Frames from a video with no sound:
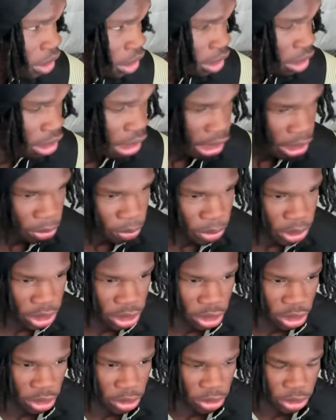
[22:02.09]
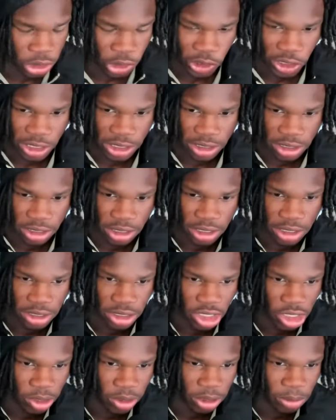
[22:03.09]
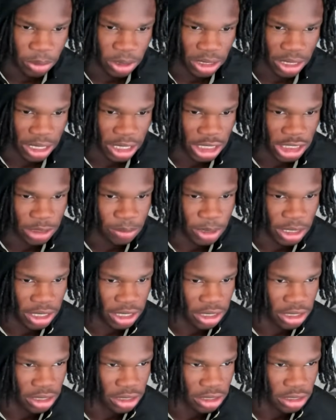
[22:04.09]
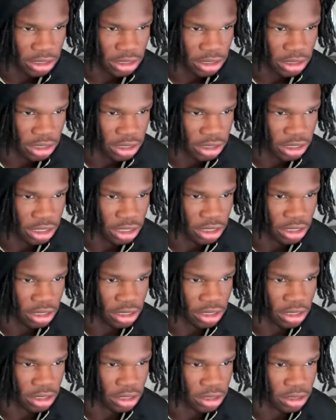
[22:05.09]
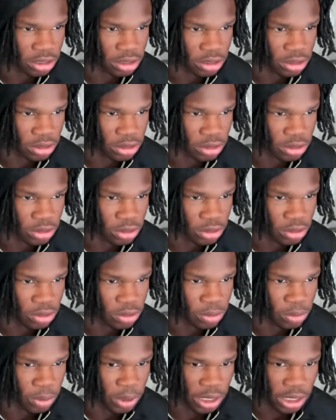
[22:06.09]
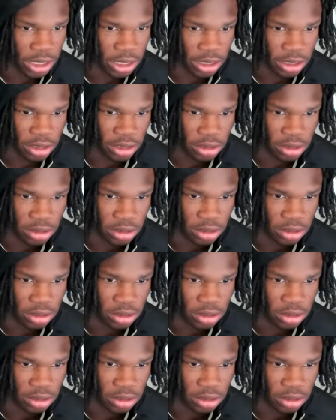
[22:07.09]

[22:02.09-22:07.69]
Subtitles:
We know going into these upcoming games, man, it's either win